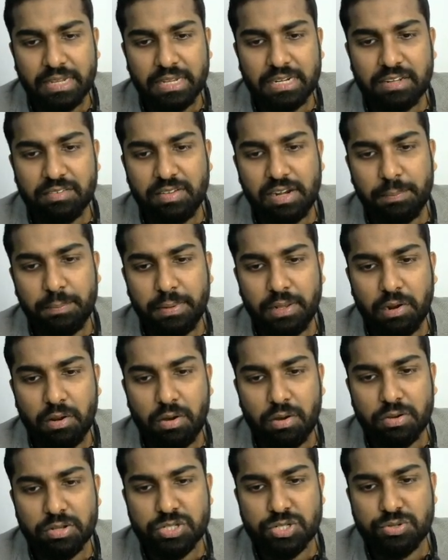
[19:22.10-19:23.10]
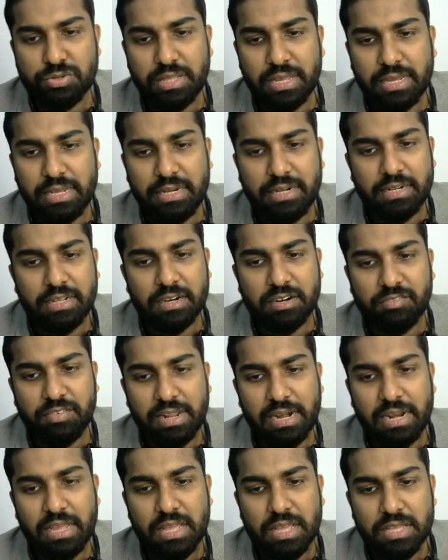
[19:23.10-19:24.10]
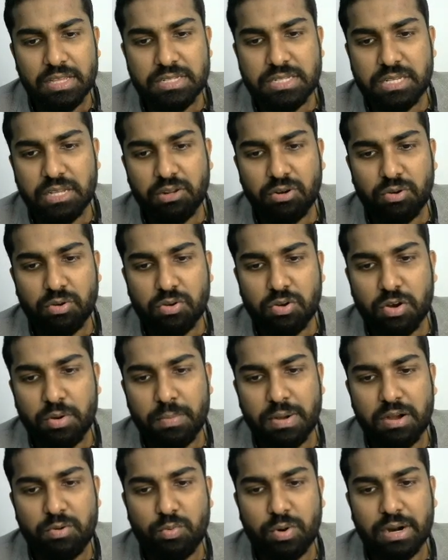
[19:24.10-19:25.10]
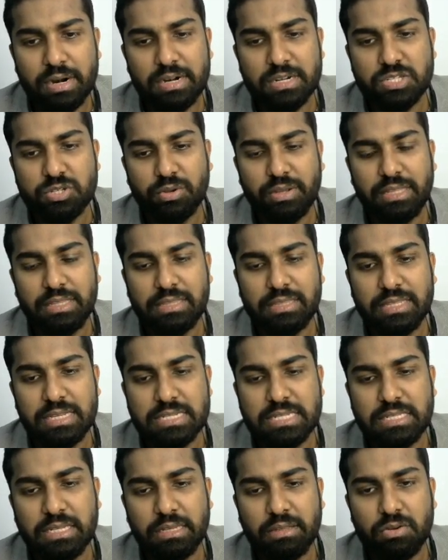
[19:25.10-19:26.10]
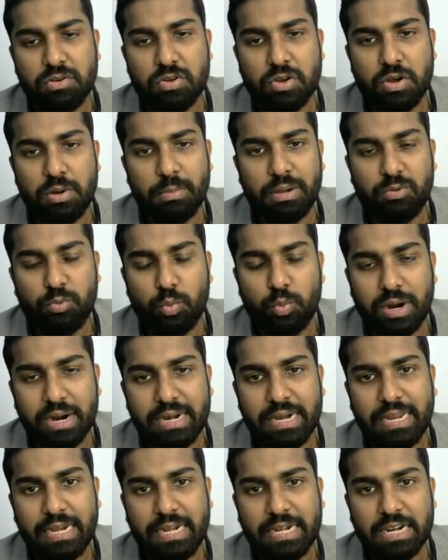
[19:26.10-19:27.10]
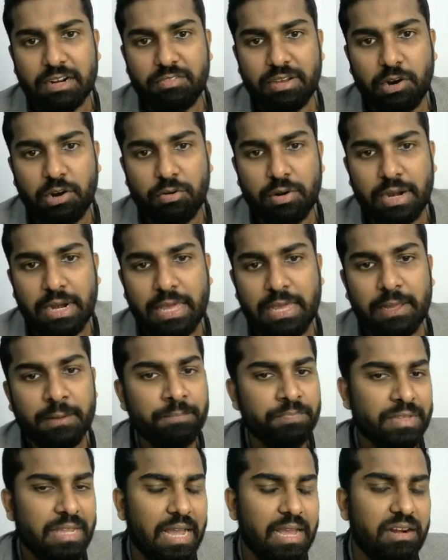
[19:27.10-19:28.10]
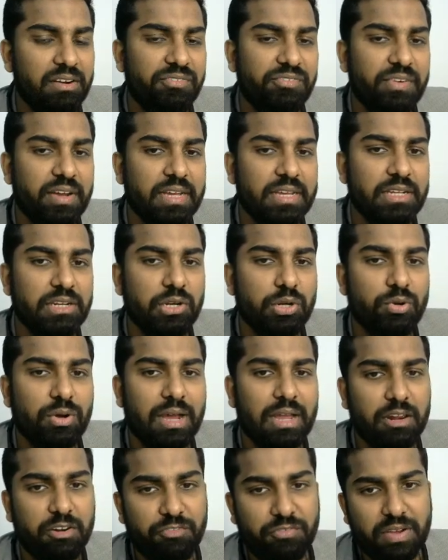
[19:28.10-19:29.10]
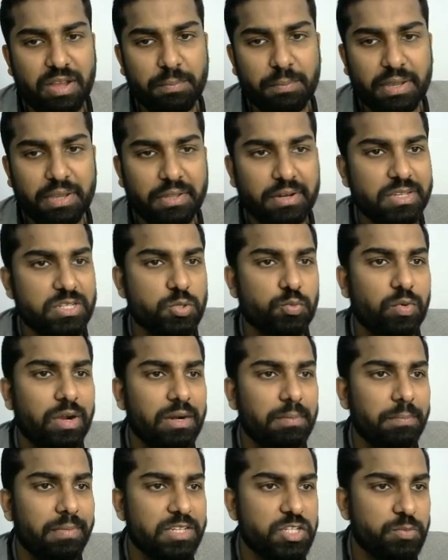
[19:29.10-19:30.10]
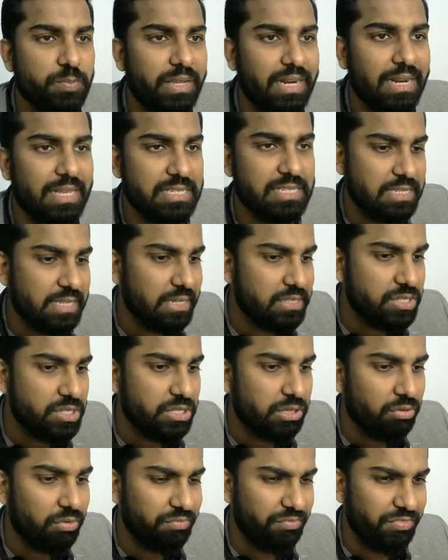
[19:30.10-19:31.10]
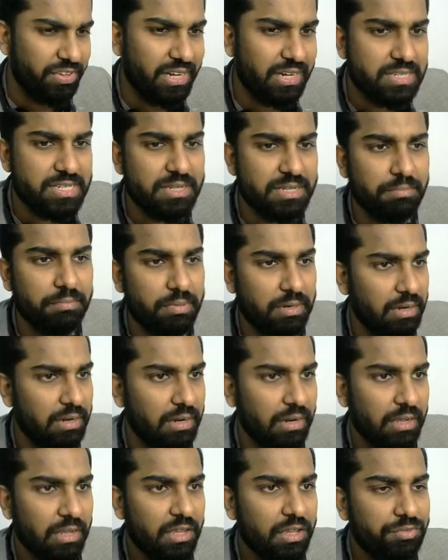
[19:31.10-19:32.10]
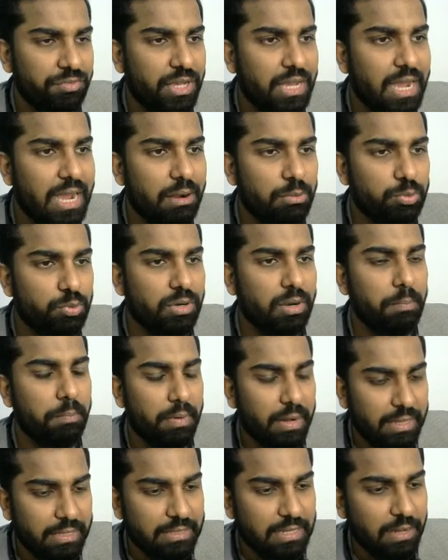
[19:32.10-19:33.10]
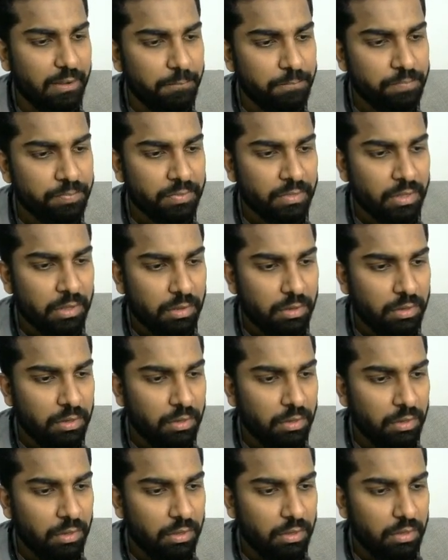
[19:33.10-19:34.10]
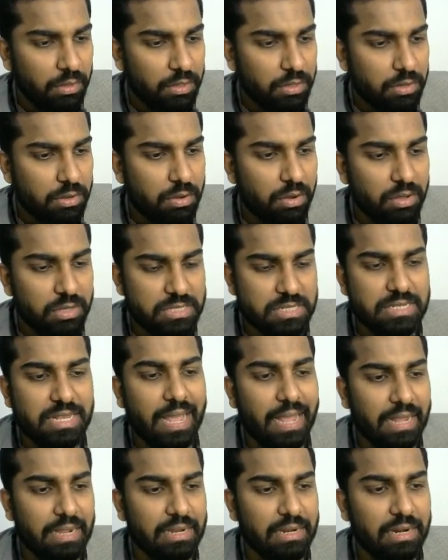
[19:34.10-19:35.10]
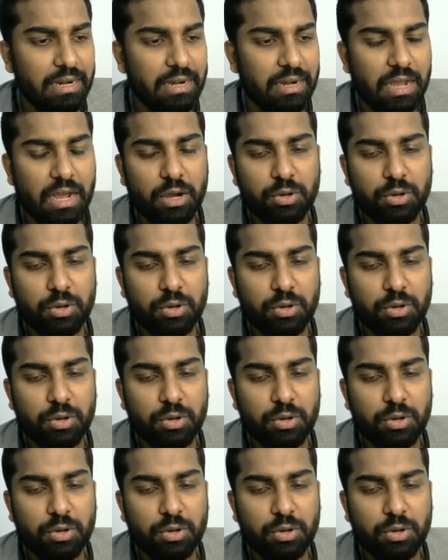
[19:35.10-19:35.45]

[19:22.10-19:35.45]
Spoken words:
It will belongs to the interval 0, 1. So in this 0, 1 interval only, alpha into alpha minus 1 must be less than 0. Very simple. We have to apply the cos angle.